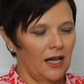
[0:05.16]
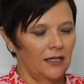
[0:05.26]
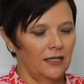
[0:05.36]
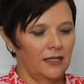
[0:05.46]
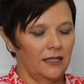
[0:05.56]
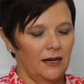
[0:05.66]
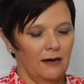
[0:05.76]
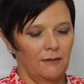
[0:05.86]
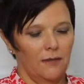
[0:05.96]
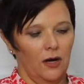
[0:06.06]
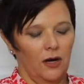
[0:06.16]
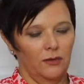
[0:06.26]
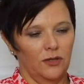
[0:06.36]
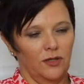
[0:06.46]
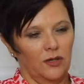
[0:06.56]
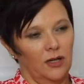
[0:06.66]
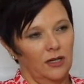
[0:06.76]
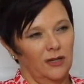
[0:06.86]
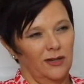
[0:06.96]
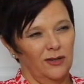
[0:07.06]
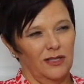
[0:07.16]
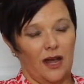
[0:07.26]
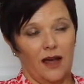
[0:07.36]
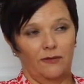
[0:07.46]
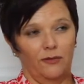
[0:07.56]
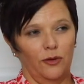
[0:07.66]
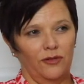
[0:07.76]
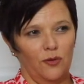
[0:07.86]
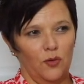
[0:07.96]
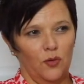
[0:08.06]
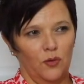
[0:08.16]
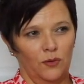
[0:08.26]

and I was diagnosed at 44.